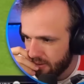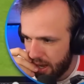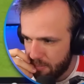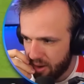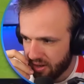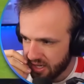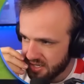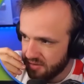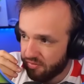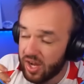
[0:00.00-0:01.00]
All right,
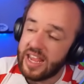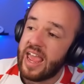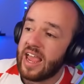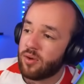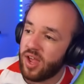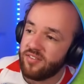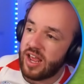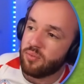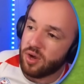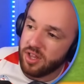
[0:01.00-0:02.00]
Marcus, a free kick. We haven't
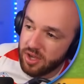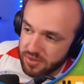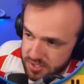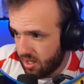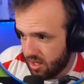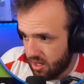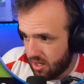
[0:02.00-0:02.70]
had one of those.